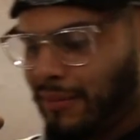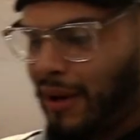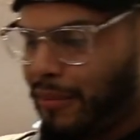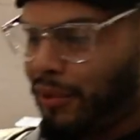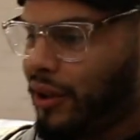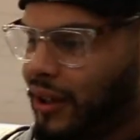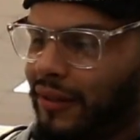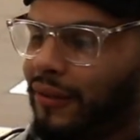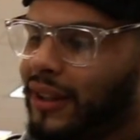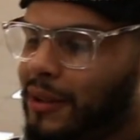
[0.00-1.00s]
get my boy
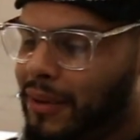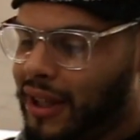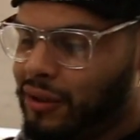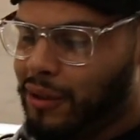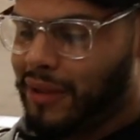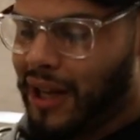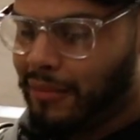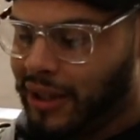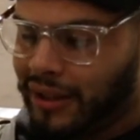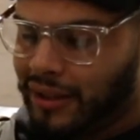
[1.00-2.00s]
Felipe dripped out,
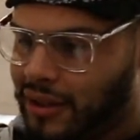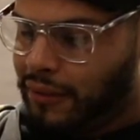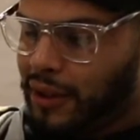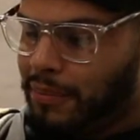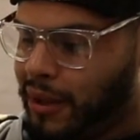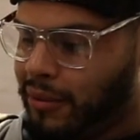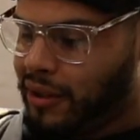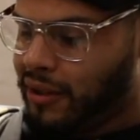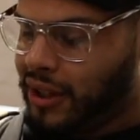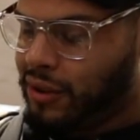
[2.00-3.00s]
man. Felipe, we
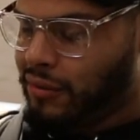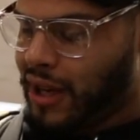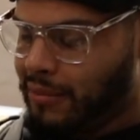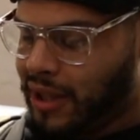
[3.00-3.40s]
gonna get you right,